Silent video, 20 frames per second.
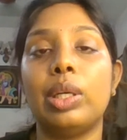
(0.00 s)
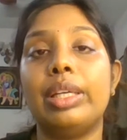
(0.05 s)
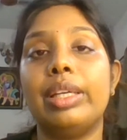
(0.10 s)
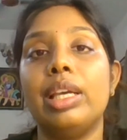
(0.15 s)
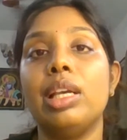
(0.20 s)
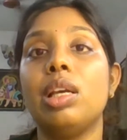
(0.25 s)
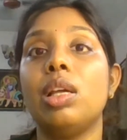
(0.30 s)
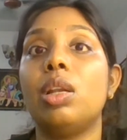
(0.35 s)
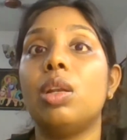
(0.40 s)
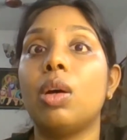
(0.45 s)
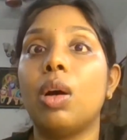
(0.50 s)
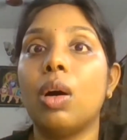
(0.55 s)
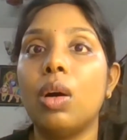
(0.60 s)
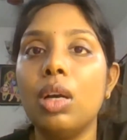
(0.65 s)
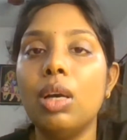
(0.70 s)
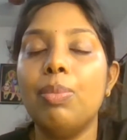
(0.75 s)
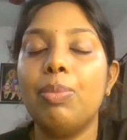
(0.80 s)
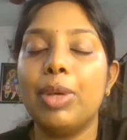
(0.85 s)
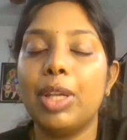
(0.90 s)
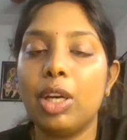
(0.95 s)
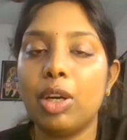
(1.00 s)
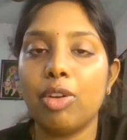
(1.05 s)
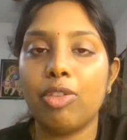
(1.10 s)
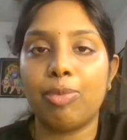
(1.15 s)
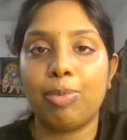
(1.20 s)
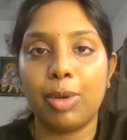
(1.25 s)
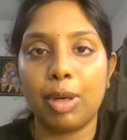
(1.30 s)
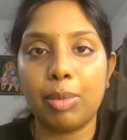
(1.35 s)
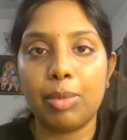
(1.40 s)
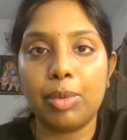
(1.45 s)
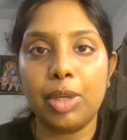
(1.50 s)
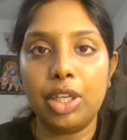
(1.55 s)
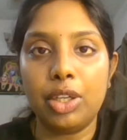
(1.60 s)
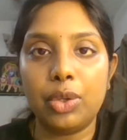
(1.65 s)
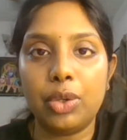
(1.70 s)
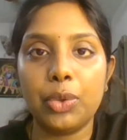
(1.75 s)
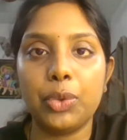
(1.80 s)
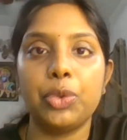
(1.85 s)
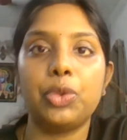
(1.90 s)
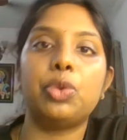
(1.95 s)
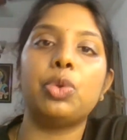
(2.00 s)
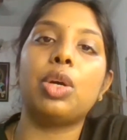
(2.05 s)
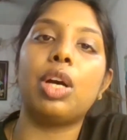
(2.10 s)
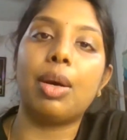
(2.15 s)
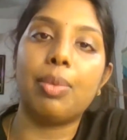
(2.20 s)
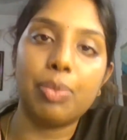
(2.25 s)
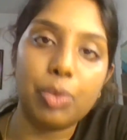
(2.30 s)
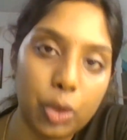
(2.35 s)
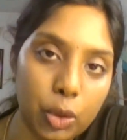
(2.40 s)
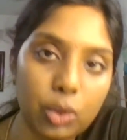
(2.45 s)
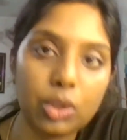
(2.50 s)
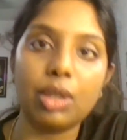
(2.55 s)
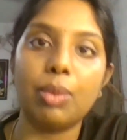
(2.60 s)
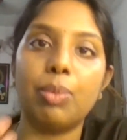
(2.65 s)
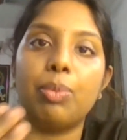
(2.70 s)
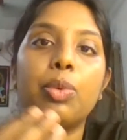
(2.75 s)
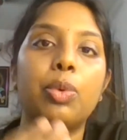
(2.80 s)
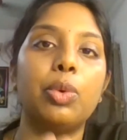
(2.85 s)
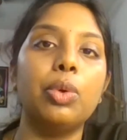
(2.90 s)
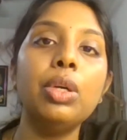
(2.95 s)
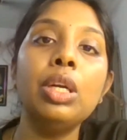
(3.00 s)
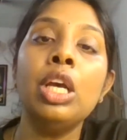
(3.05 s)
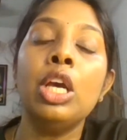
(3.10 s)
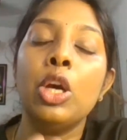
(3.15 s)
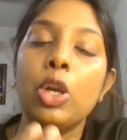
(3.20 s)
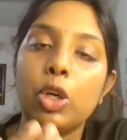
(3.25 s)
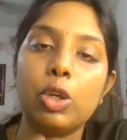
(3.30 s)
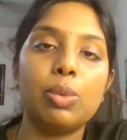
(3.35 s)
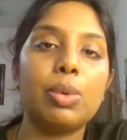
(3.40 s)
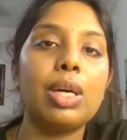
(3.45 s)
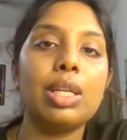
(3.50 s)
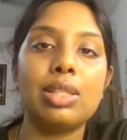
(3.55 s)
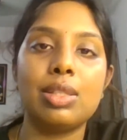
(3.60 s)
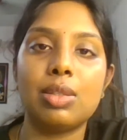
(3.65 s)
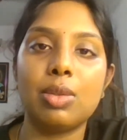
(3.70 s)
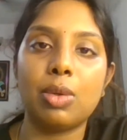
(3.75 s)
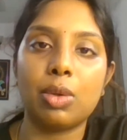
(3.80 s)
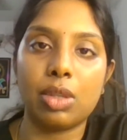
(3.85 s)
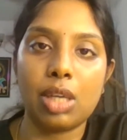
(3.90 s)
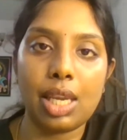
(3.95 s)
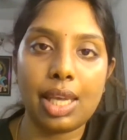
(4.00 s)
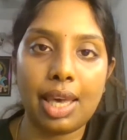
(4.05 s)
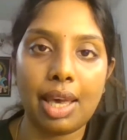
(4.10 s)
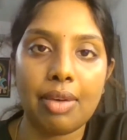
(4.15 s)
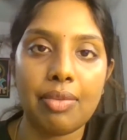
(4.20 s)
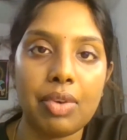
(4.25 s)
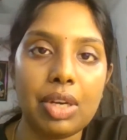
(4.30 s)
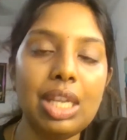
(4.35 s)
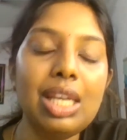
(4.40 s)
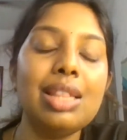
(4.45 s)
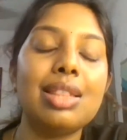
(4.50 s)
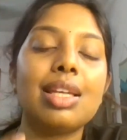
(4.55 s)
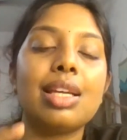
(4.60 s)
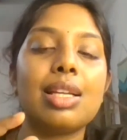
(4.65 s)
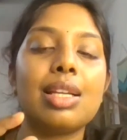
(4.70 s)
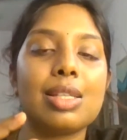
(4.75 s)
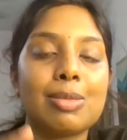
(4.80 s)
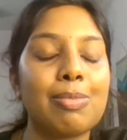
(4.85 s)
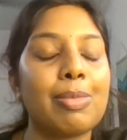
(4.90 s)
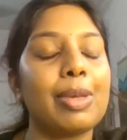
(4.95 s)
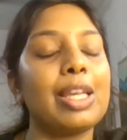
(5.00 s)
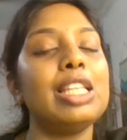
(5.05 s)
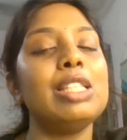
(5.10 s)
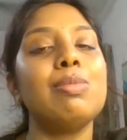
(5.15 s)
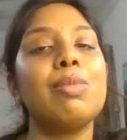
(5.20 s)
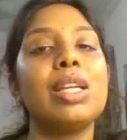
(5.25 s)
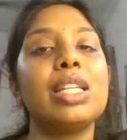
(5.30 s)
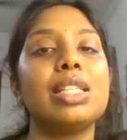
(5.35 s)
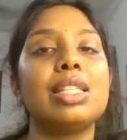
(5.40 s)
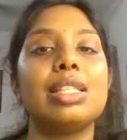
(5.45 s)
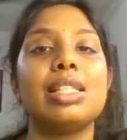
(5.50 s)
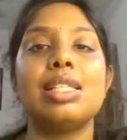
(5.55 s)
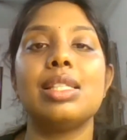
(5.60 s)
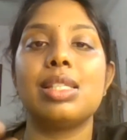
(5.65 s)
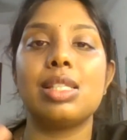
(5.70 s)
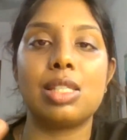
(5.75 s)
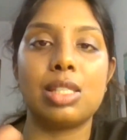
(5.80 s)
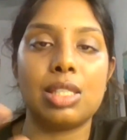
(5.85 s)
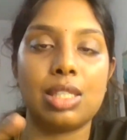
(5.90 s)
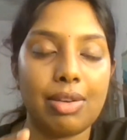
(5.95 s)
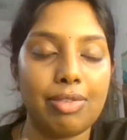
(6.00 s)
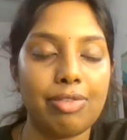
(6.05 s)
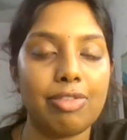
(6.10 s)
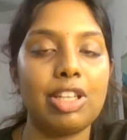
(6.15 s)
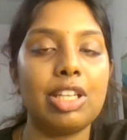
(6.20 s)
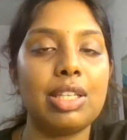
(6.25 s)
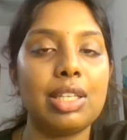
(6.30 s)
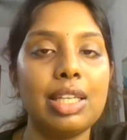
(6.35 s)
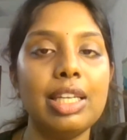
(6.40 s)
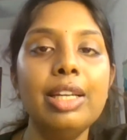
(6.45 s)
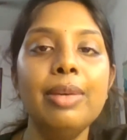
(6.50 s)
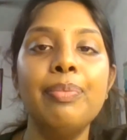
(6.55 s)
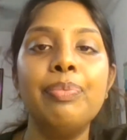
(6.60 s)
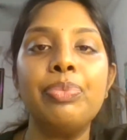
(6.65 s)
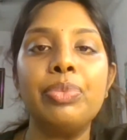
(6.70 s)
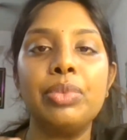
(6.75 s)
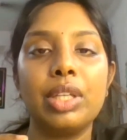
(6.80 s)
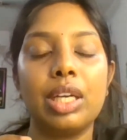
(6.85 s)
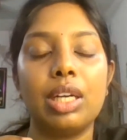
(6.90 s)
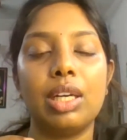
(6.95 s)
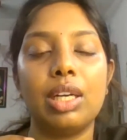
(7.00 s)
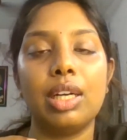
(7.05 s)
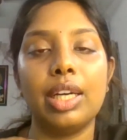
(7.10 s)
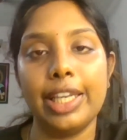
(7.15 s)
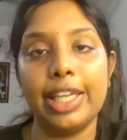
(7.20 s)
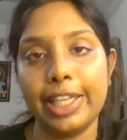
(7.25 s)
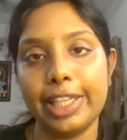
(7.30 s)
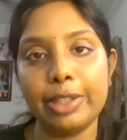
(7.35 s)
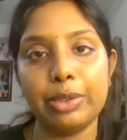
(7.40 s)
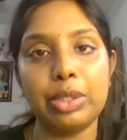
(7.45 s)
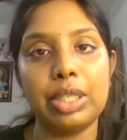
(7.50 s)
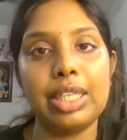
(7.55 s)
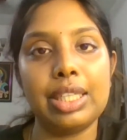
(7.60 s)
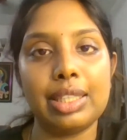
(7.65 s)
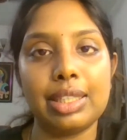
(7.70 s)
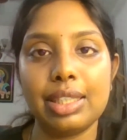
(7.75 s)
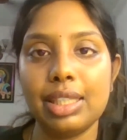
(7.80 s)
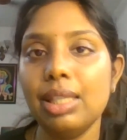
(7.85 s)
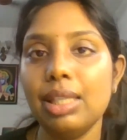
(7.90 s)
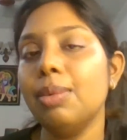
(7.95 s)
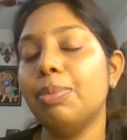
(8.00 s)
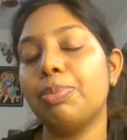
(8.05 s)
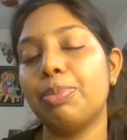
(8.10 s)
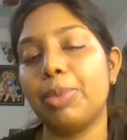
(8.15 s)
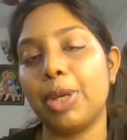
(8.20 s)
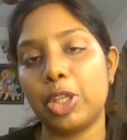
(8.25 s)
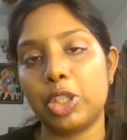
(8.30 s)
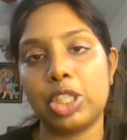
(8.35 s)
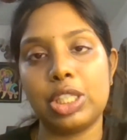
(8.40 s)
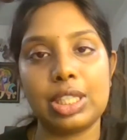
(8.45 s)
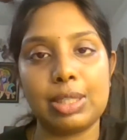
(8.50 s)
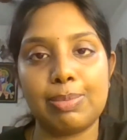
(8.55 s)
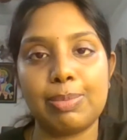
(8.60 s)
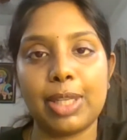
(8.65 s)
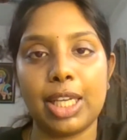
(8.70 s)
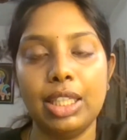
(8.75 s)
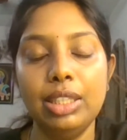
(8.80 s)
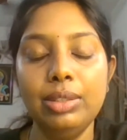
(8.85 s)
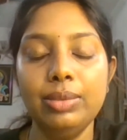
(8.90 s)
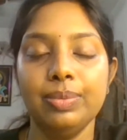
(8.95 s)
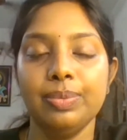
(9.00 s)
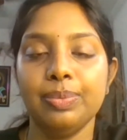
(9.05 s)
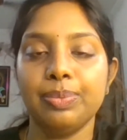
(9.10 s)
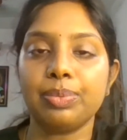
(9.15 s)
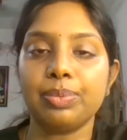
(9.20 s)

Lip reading: will take a longer period of permanent tooth to come through the bone towards the oral cavity, then a space maintenance is definitely included in the patient's plan.